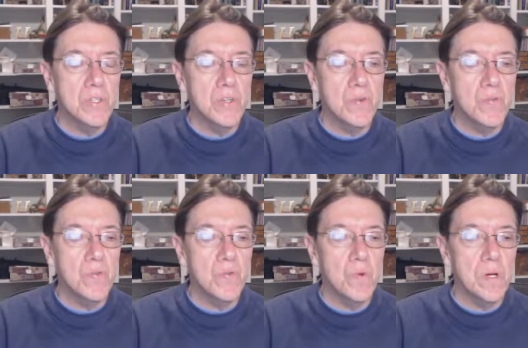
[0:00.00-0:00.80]

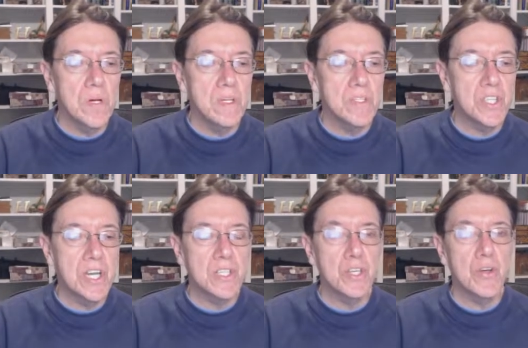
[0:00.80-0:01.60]
to
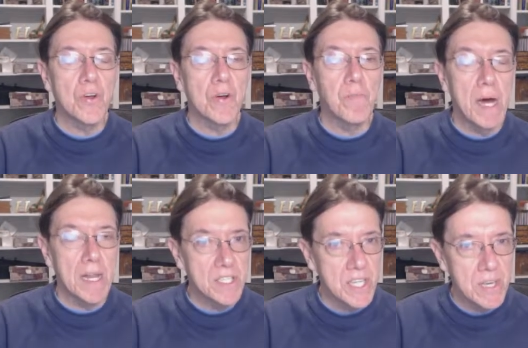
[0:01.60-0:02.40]
stick to your
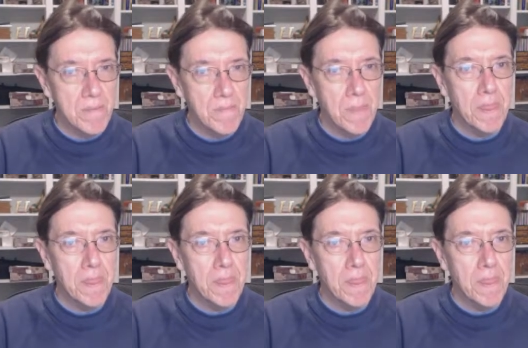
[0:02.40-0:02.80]
policy